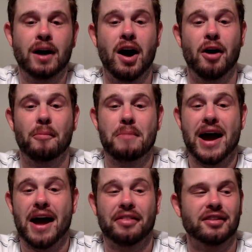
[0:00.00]
Oh,
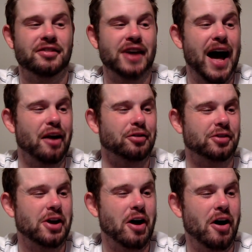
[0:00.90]
man, the Seattle
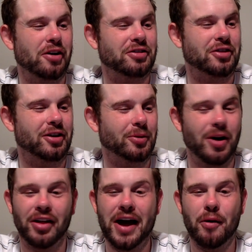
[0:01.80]
Seahawks,
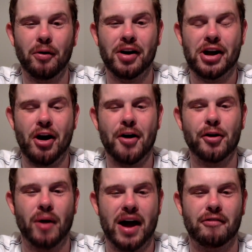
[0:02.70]
well, they were a yard
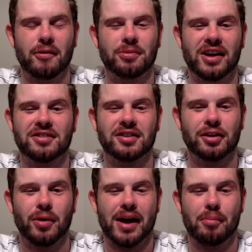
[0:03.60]
away from tasting
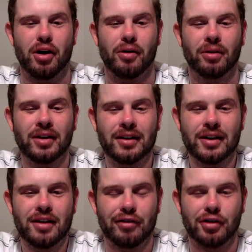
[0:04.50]
the rainbow
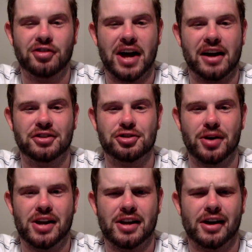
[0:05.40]
for a second
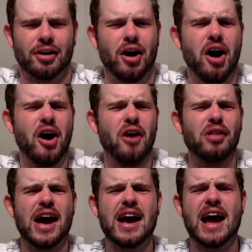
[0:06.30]
straight year. All
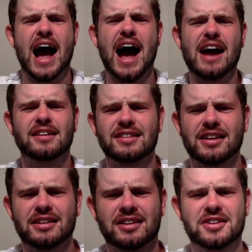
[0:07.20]
they had
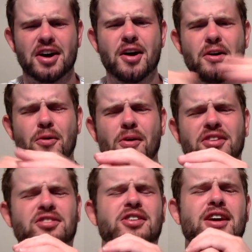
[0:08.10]
to do
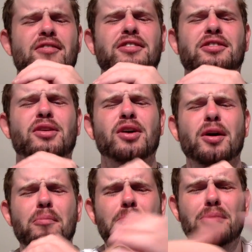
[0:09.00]
was give it to
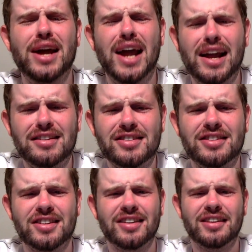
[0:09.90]
their
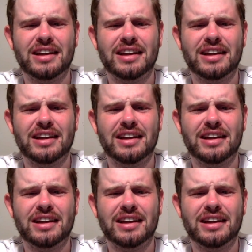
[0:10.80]
beast.